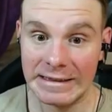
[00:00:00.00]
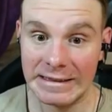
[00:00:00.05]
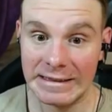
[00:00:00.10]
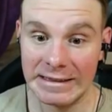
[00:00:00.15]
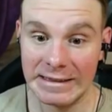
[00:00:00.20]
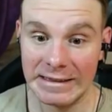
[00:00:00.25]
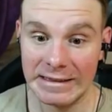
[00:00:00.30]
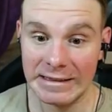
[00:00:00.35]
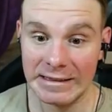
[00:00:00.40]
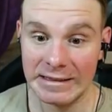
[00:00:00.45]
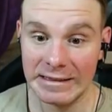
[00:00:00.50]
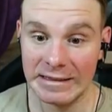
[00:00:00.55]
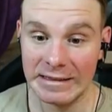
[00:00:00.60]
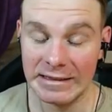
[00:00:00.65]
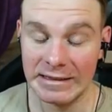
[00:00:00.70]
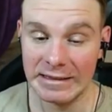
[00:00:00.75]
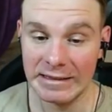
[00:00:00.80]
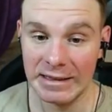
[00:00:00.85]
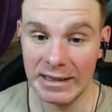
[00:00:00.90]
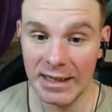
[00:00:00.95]
Two
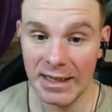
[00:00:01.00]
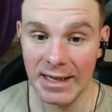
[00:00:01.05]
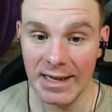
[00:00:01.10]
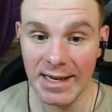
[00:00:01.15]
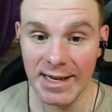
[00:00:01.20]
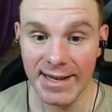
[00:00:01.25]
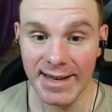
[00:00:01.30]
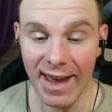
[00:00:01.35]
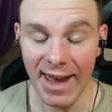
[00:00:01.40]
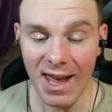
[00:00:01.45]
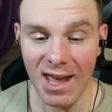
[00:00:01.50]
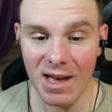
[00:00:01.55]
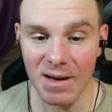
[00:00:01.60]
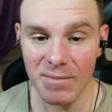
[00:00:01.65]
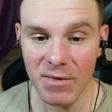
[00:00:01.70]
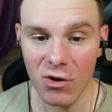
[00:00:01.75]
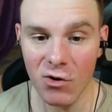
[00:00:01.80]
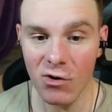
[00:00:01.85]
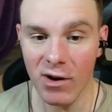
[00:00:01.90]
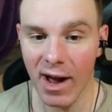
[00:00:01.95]
minutes. Damn, you
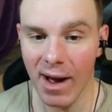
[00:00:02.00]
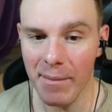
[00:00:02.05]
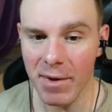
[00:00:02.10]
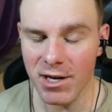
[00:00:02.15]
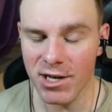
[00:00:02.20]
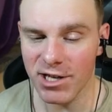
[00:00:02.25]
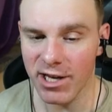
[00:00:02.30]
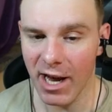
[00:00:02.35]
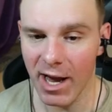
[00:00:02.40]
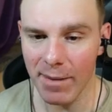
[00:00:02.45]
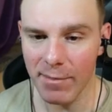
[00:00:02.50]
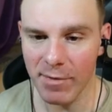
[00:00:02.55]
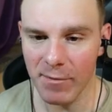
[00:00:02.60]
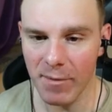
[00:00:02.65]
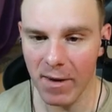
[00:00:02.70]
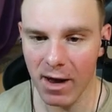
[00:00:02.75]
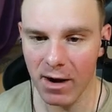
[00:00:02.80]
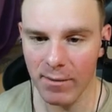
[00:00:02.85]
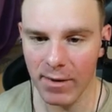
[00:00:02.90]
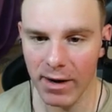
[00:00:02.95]
don't got much time,
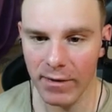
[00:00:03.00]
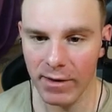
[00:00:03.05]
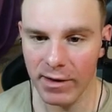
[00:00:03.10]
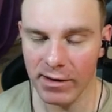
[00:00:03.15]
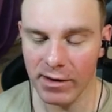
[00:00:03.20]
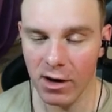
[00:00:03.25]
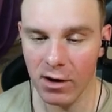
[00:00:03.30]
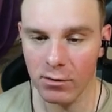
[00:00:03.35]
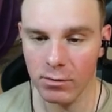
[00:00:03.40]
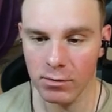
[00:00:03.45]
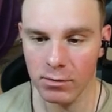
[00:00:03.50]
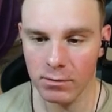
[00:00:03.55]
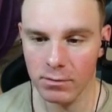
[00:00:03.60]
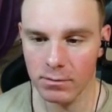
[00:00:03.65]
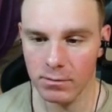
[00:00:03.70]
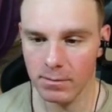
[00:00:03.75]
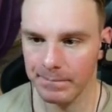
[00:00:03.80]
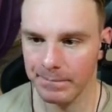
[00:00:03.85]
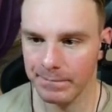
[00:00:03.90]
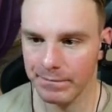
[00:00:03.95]
Spider-Man. Let's go.
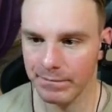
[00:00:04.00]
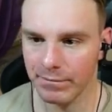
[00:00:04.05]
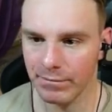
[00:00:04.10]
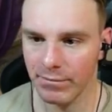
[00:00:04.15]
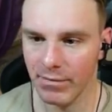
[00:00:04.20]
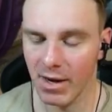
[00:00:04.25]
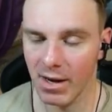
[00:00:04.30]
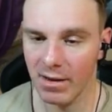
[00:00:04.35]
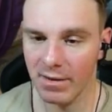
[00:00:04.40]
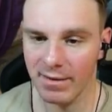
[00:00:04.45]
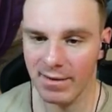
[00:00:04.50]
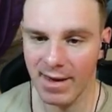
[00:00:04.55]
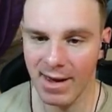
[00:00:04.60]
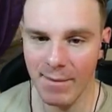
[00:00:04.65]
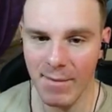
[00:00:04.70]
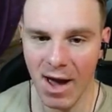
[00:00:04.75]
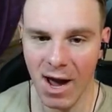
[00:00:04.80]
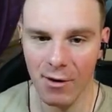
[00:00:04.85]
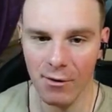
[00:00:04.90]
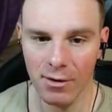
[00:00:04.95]
Take him
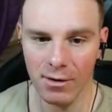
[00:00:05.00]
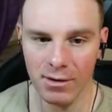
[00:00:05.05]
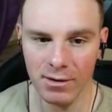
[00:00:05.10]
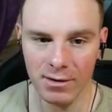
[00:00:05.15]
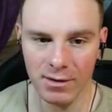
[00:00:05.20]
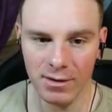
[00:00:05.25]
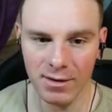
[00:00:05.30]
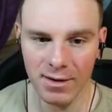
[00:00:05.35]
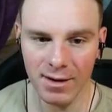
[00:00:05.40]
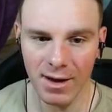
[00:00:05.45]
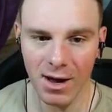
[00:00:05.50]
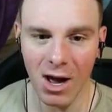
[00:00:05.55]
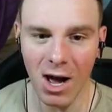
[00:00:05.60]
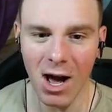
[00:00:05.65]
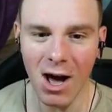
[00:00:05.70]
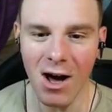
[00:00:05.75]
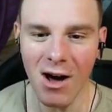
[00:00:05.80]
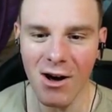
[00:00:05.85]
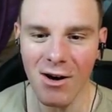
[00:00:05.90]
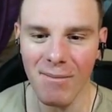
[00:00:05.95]
out.
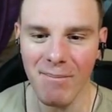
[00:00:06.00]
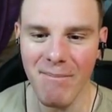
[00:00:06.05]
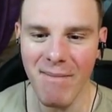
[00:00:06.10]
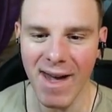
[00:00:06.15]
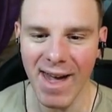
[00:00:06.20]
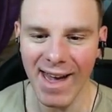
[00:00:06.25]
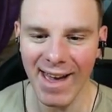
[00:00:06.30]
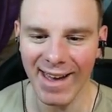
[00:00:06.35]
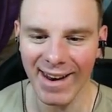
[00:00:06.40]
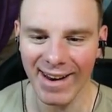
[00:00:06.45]
Oh, man.